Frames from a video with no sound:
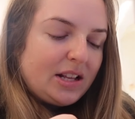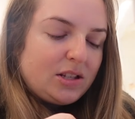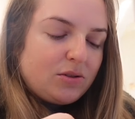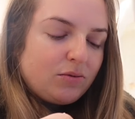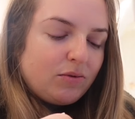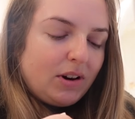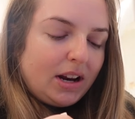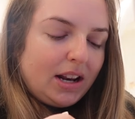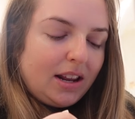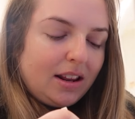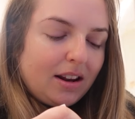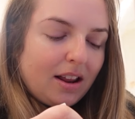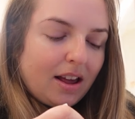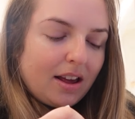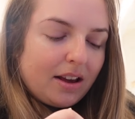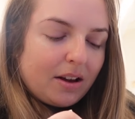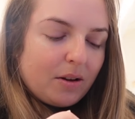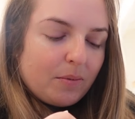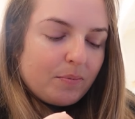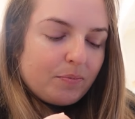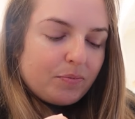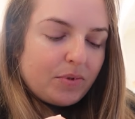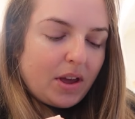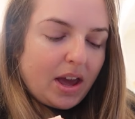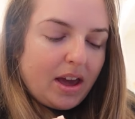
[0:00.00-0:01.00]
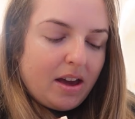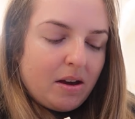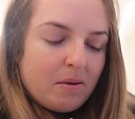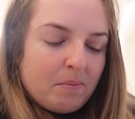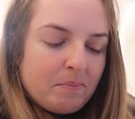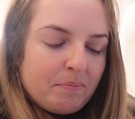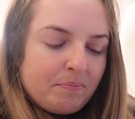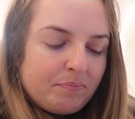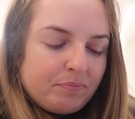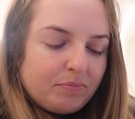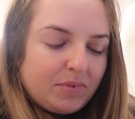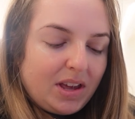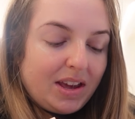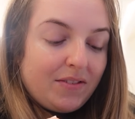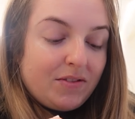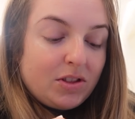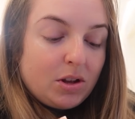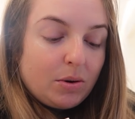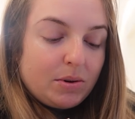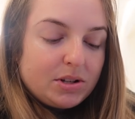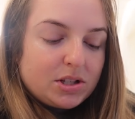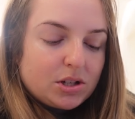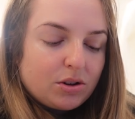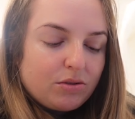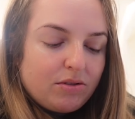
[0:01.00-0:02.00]
it's really like um, even
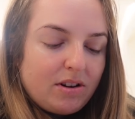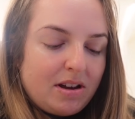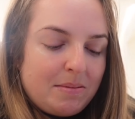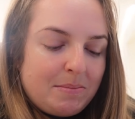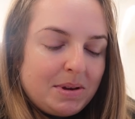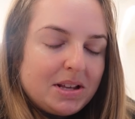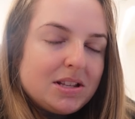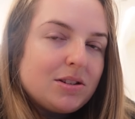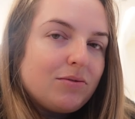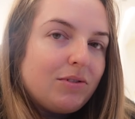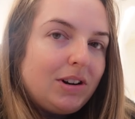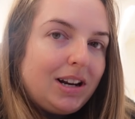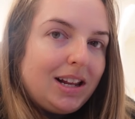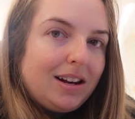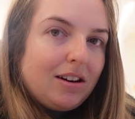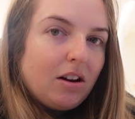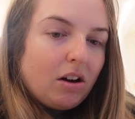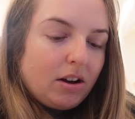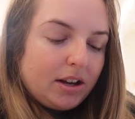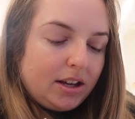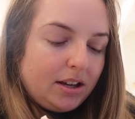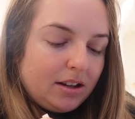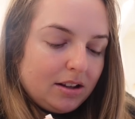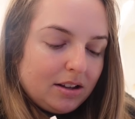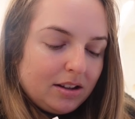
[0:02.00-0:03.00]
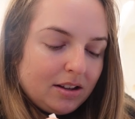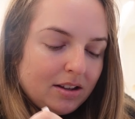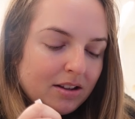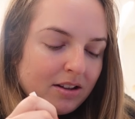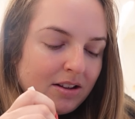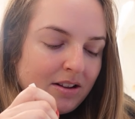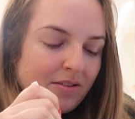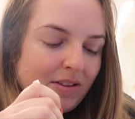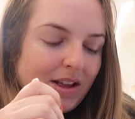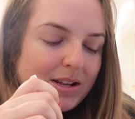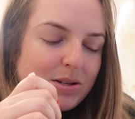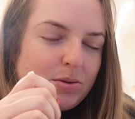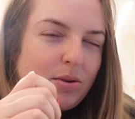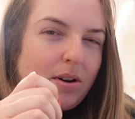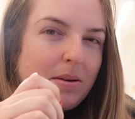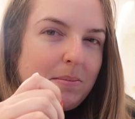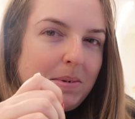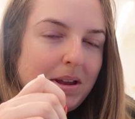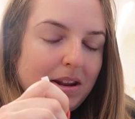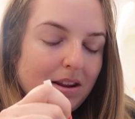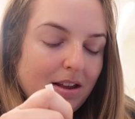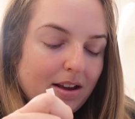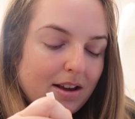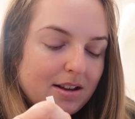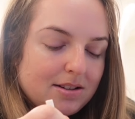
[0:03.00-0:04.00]
though it's creamy it's really light that's what i
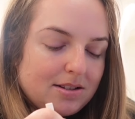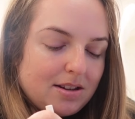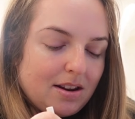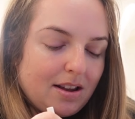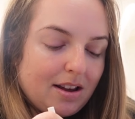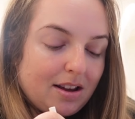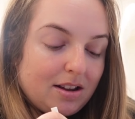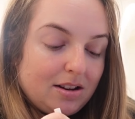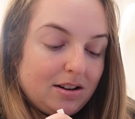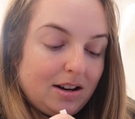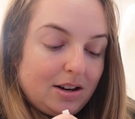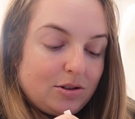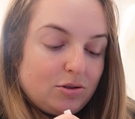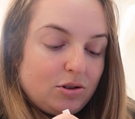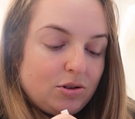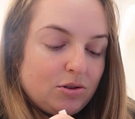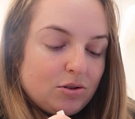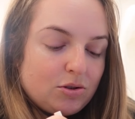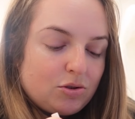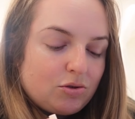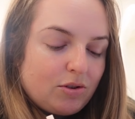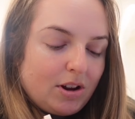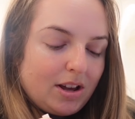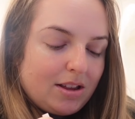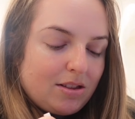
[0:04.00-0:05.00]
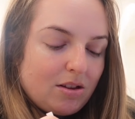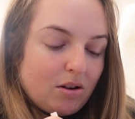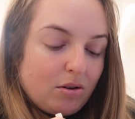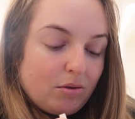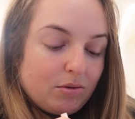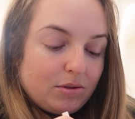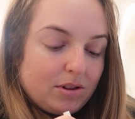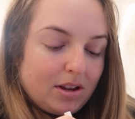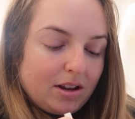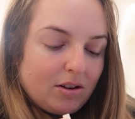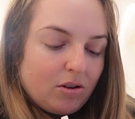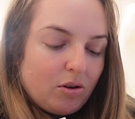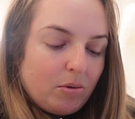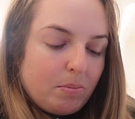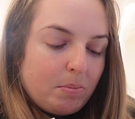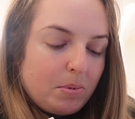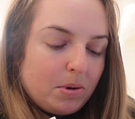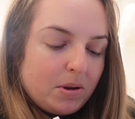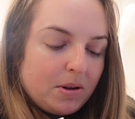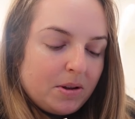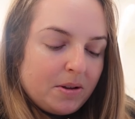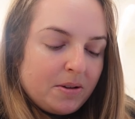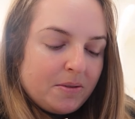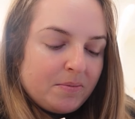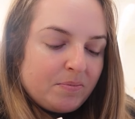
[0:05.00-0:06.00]
mean like as in i could literally just drink the whole thing up
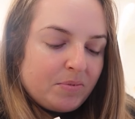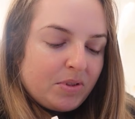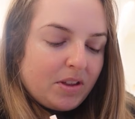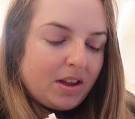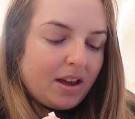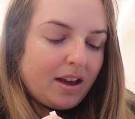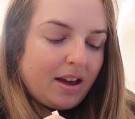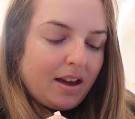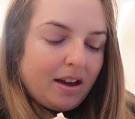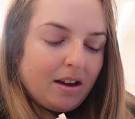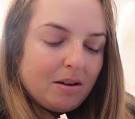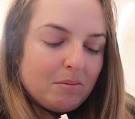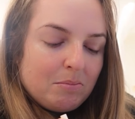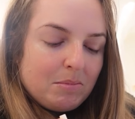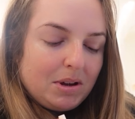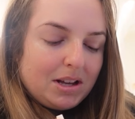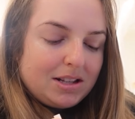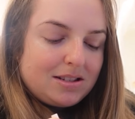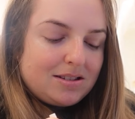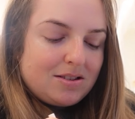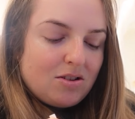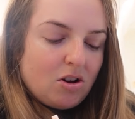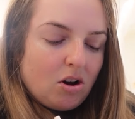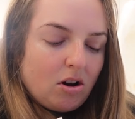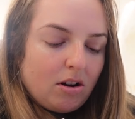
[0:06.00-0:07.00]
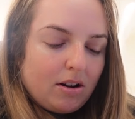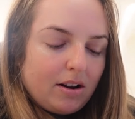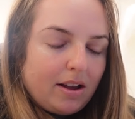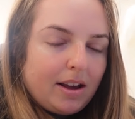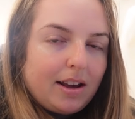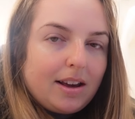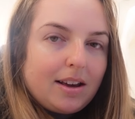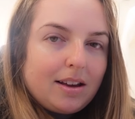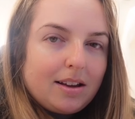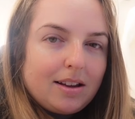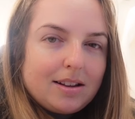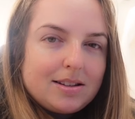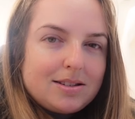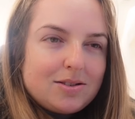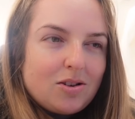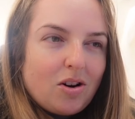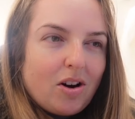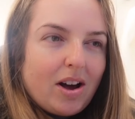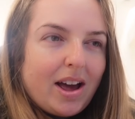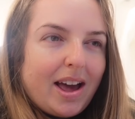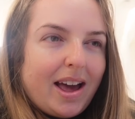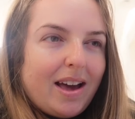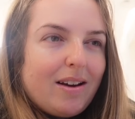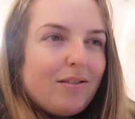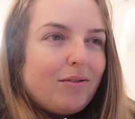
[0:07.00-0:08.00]
um, it's not like it's
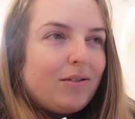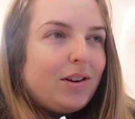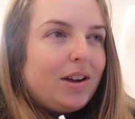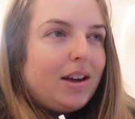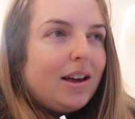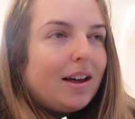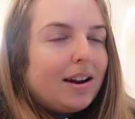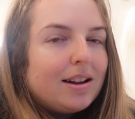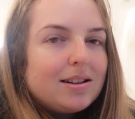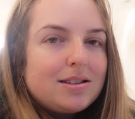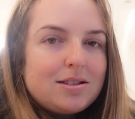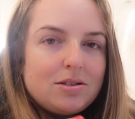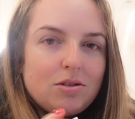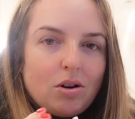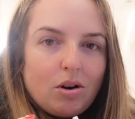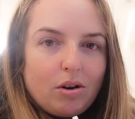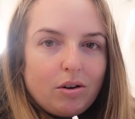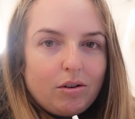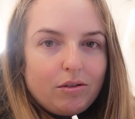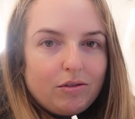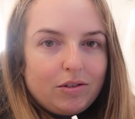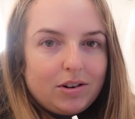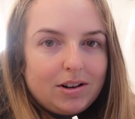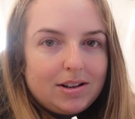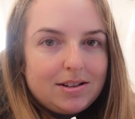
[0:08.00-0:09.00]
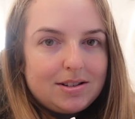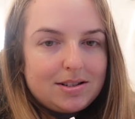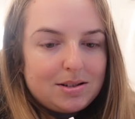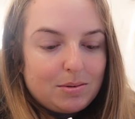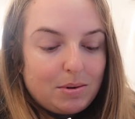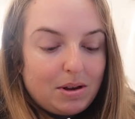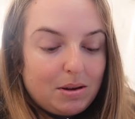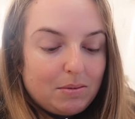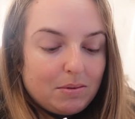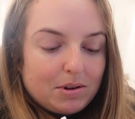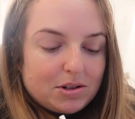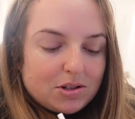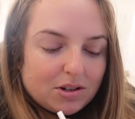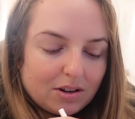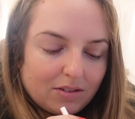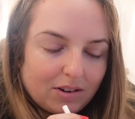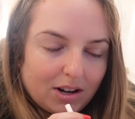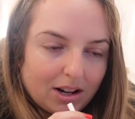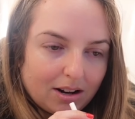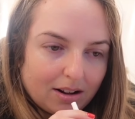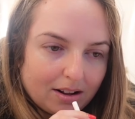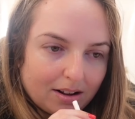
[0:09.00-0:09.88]
not heavy and it's not overly sweet which i really